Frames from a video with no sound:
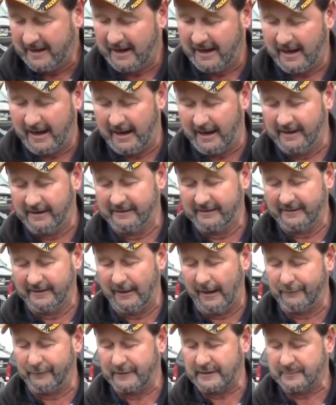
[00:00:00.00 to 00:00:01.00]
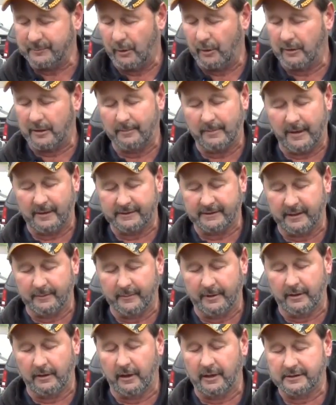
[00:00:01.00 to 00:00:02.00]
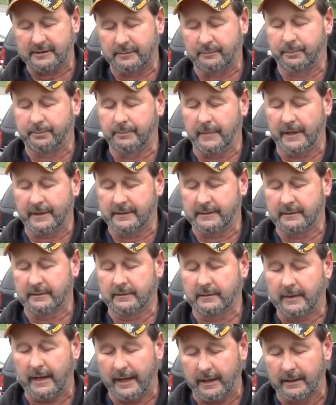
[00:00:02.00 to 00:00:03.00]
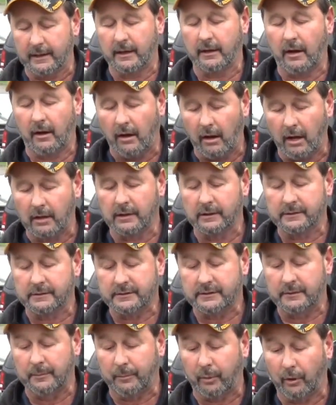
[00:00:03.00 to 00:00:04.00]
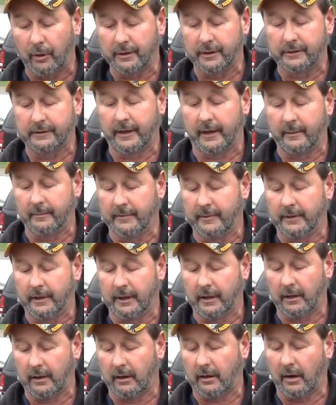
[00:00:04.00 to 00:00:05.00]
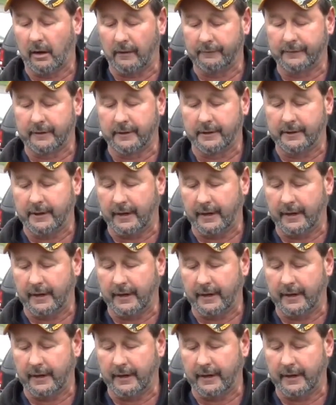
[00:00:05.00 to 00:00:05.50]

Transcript: Uh, he often spoke about them in all in and all supported them in all their